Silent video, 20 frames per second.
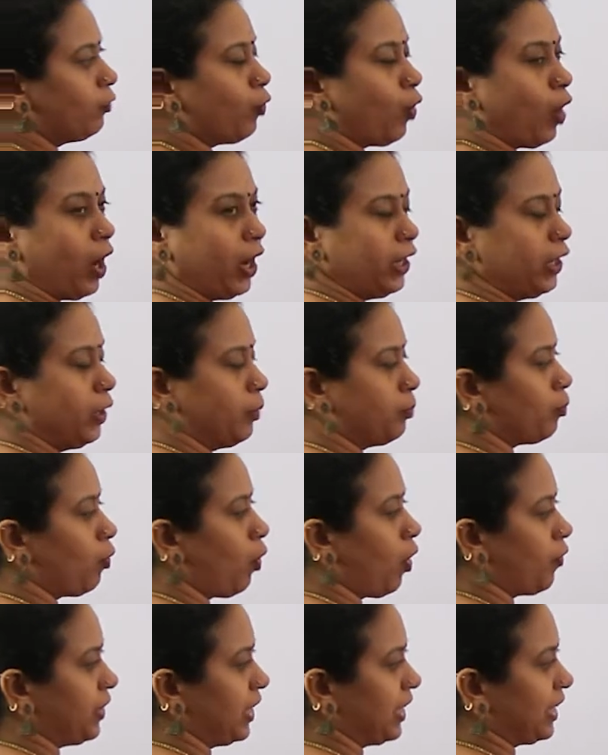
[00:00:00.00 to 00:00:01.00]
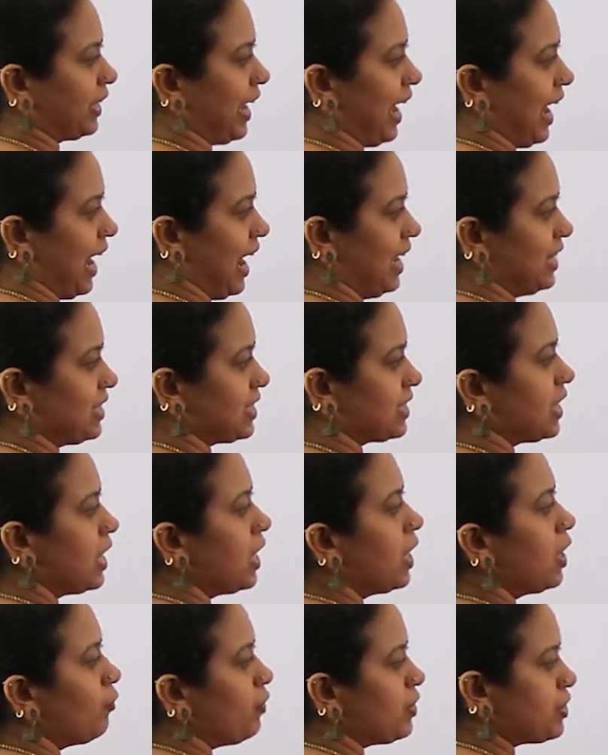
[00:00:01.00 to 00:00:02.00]
volume of the gas
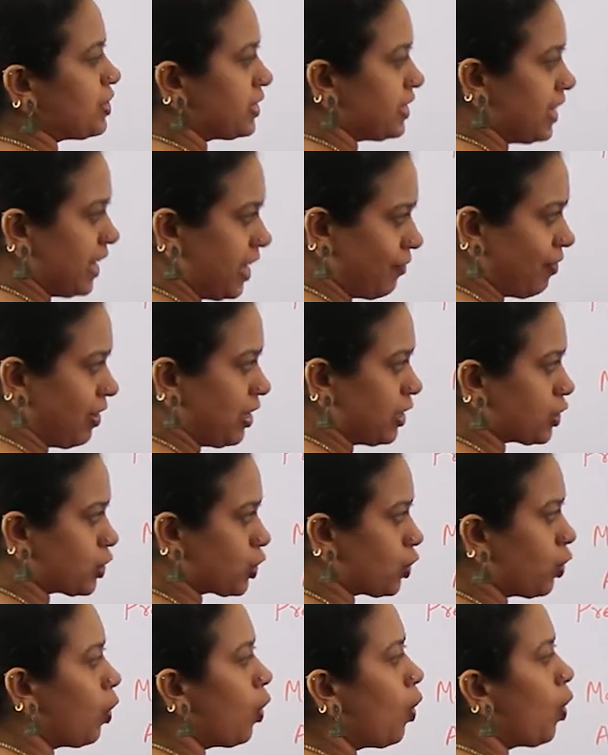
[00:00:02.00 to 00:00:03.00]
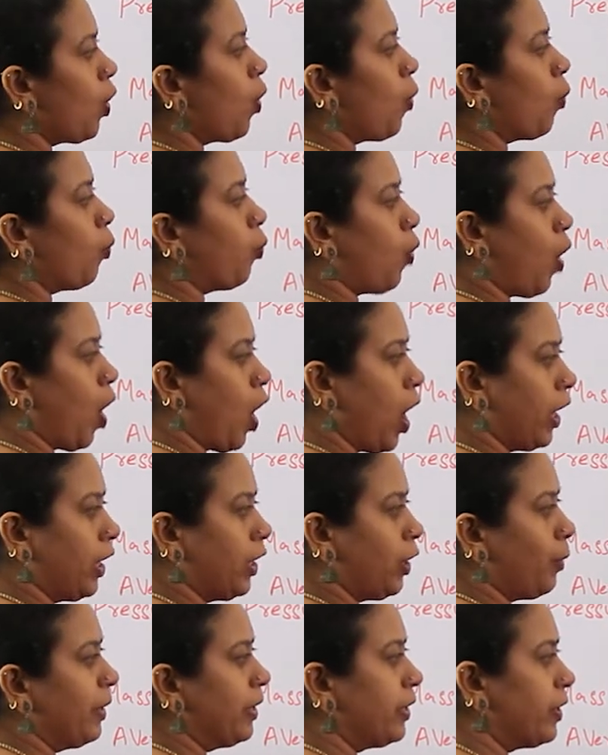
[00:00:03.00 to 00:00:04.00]
which is equal to
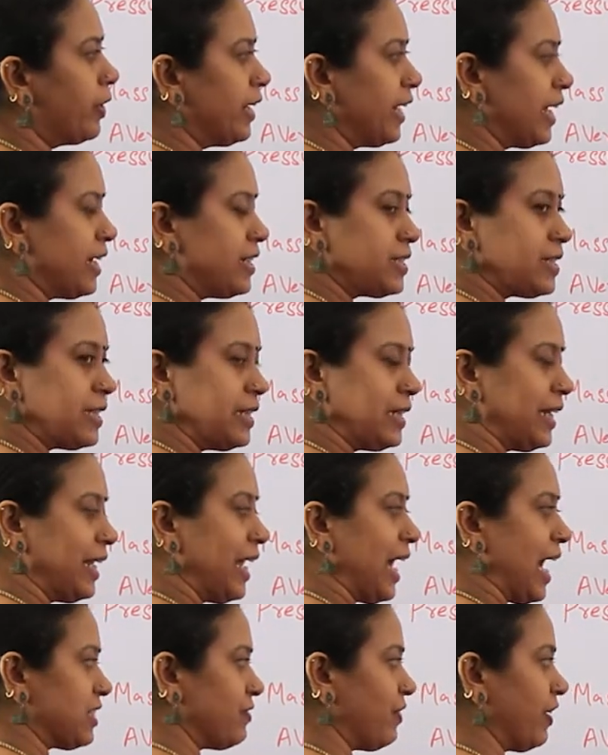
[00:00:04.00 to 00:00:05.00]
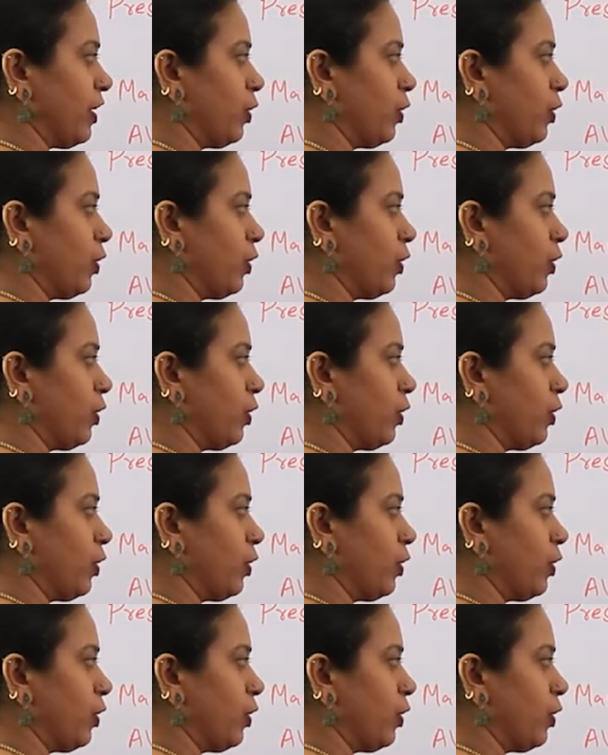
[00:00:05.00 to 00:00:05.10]
volume into density, as we